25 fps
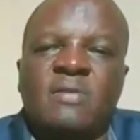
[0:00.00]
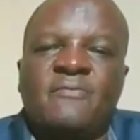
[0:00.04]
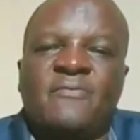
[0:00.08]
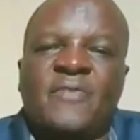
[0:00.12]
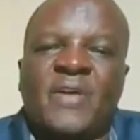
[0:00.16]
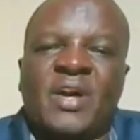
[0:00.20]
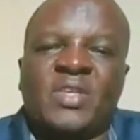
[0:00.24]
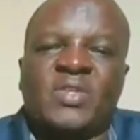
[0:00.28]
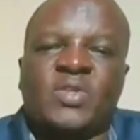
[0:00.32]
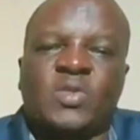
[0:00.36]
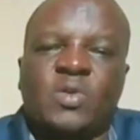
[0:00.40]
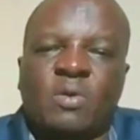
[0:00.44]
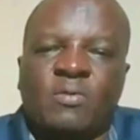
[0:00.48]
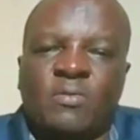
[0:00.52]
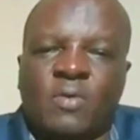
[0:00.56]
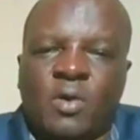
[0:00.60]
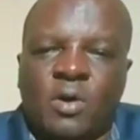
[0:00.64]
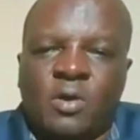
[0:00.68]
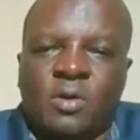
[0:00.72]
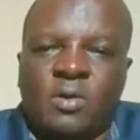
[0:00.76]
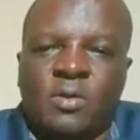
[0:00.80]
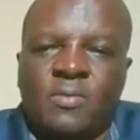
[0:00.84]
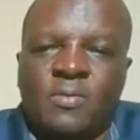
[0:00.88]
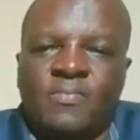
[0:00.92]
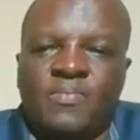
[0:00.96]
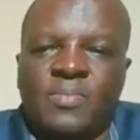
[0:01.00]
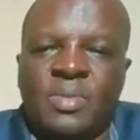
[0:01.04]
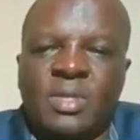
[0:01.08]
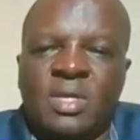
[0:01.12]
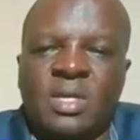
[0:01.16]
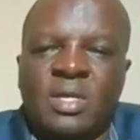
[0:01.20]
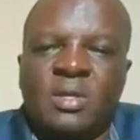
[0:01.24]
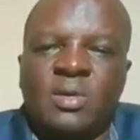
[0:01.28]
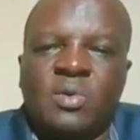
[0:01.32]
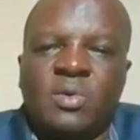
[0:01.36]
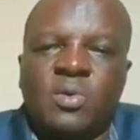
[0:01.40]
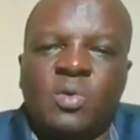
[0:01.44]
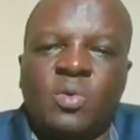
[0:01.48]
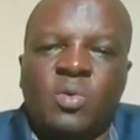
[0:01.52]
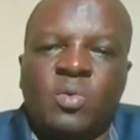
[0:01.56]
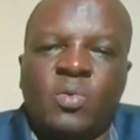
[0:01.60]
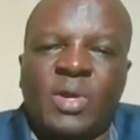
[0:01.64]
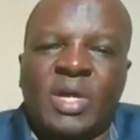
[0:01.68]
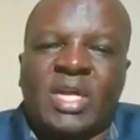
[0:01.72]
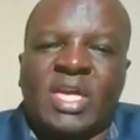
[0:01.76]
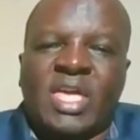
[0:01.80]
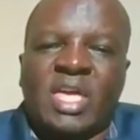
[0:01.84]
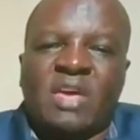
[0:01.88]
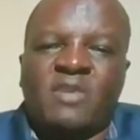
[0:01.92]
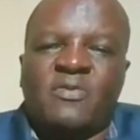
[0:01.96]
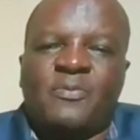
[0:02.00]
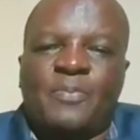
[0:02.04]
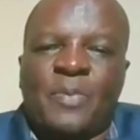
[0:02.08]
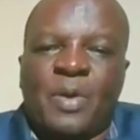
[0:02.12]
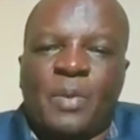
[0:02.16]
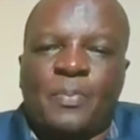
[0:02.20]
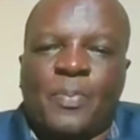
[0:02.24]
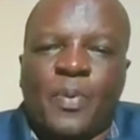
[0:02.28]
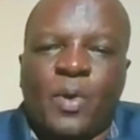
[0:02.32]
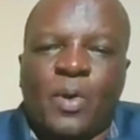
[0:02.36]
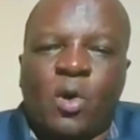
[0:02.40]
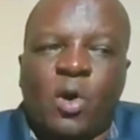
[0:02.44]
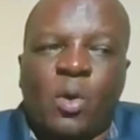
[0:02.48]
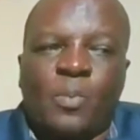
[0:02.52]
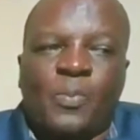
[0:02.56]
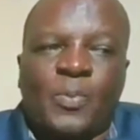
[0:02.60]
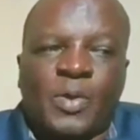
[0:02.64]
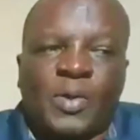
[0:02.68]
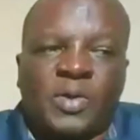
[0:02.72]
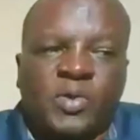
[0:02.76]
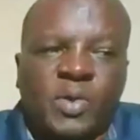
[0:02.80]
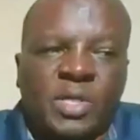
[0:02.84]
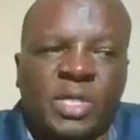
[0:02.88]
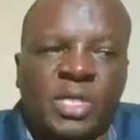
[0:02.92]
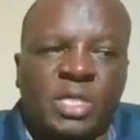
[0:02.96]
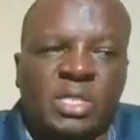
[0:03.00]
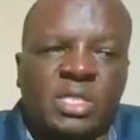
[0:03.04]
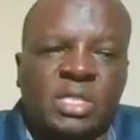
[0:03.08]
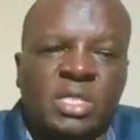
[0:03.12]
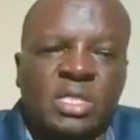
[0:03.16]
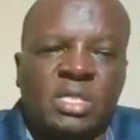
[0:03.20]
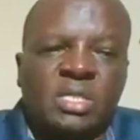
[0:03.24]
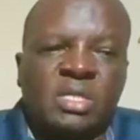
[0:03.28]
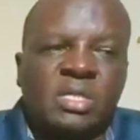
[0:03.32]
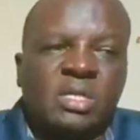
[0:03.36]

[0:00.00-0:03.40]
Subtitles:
first of all, we give people opportunity